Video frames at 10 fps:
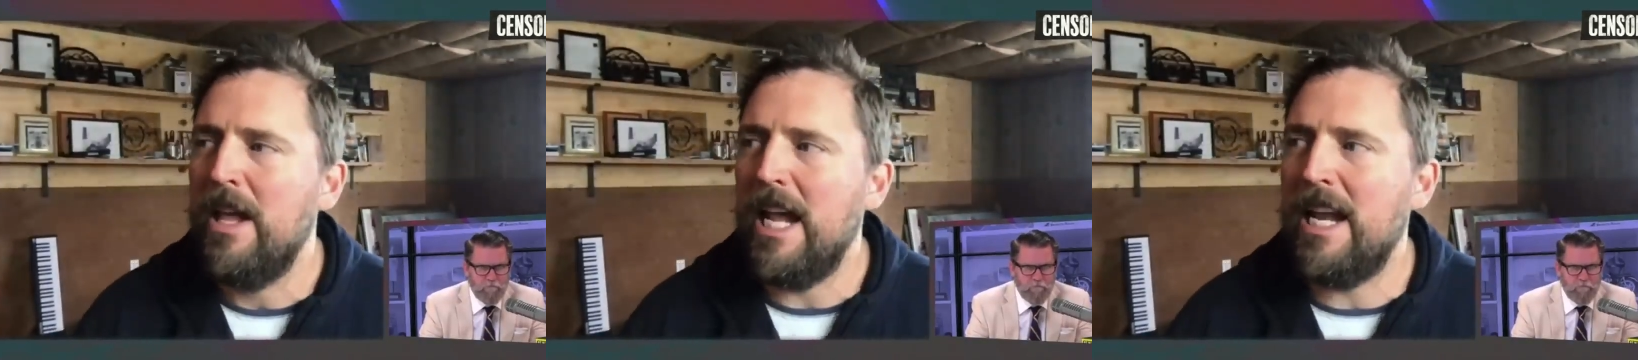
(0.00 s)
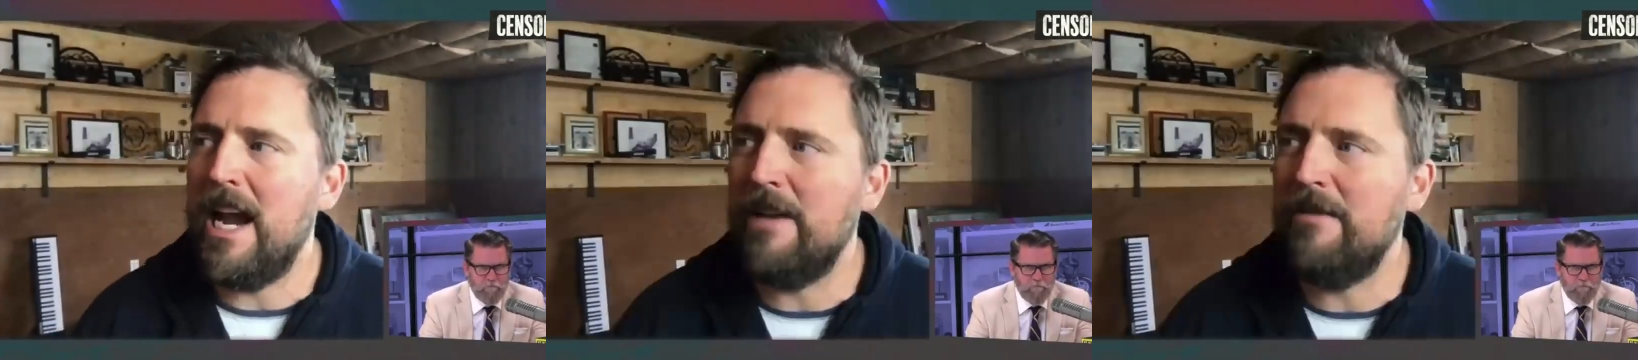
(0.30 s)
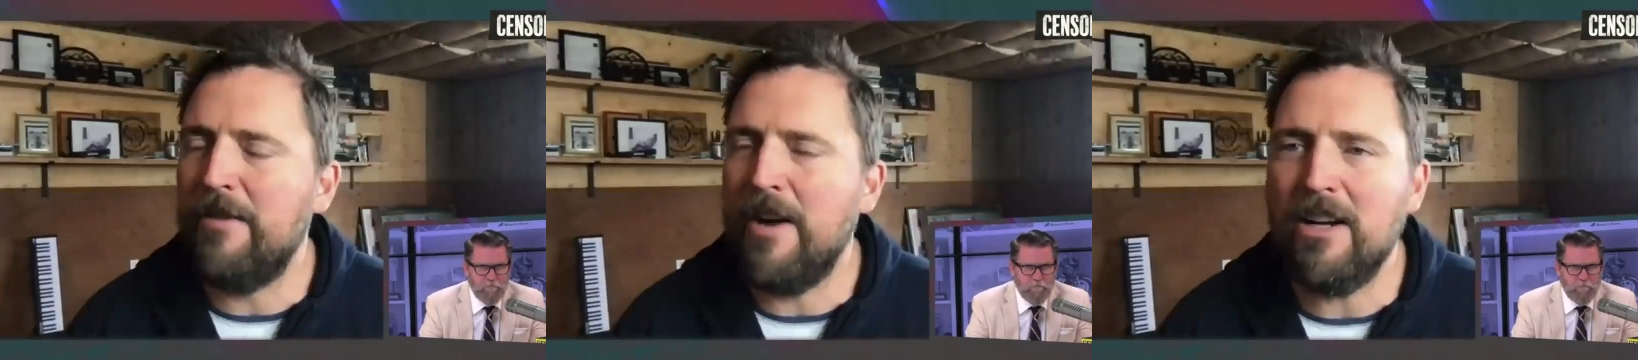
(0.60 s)
Speaker 1: in
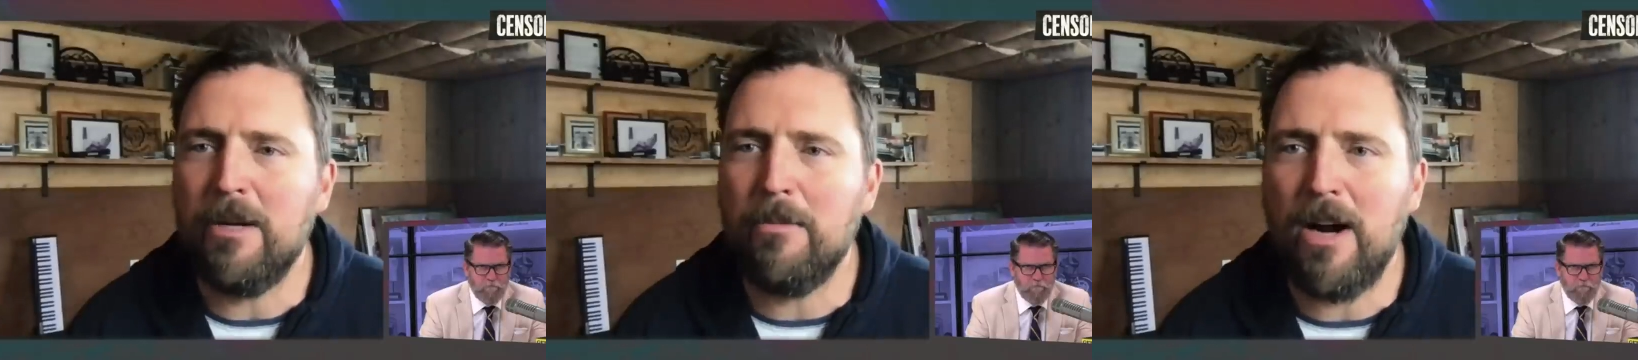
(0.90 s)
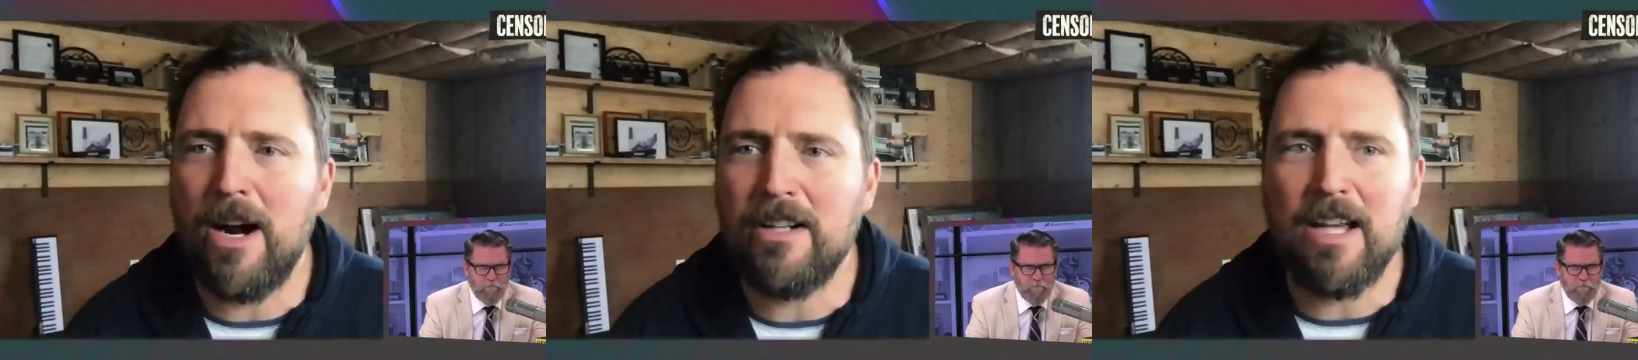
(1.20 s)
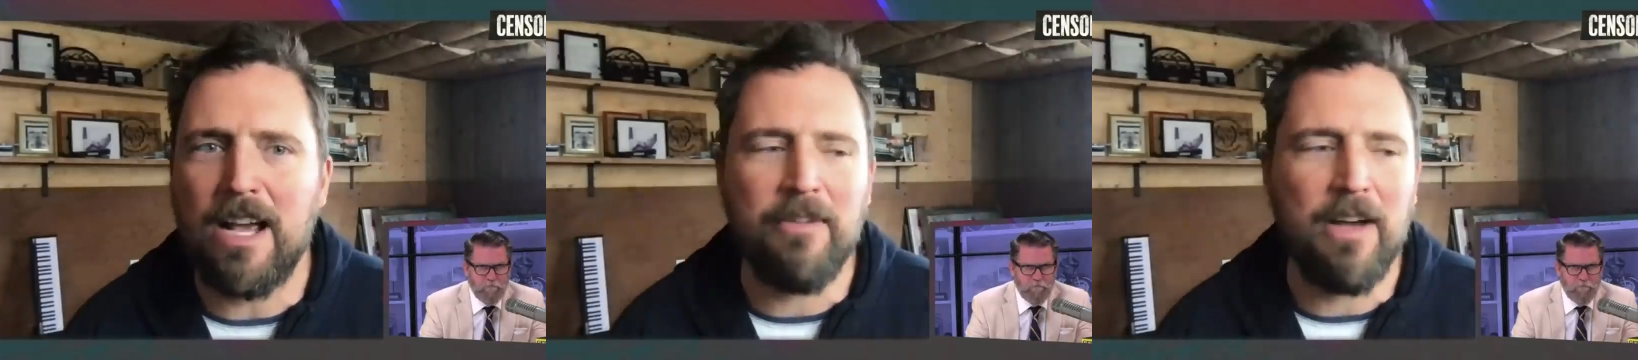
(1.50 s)
in very liberal areas
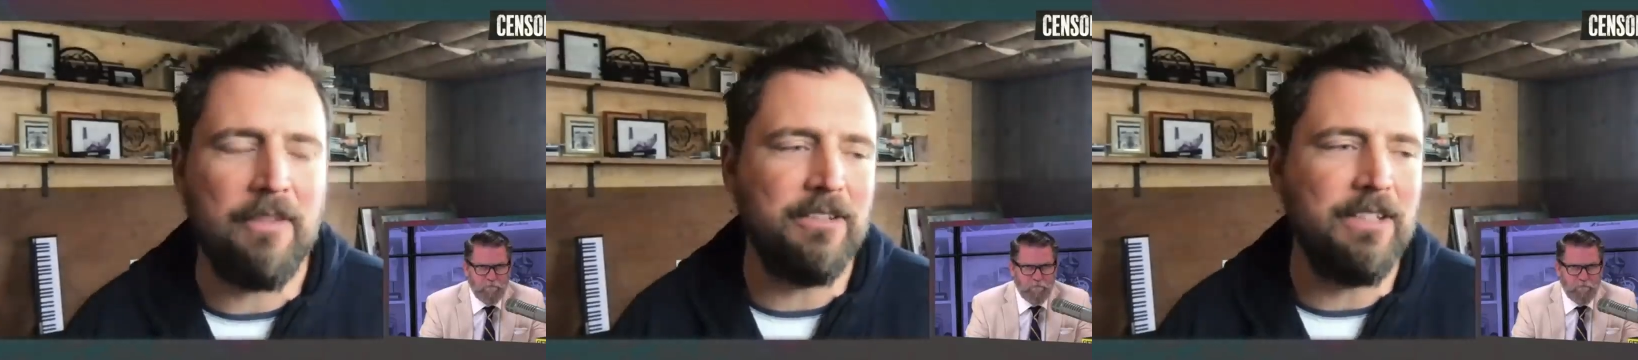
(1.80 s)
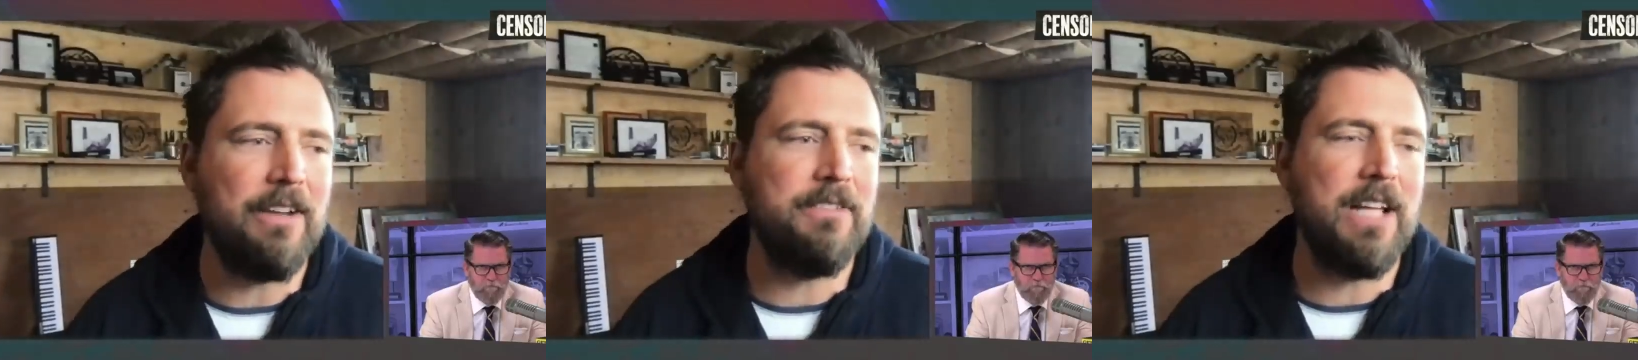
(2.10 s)
I've I've lived,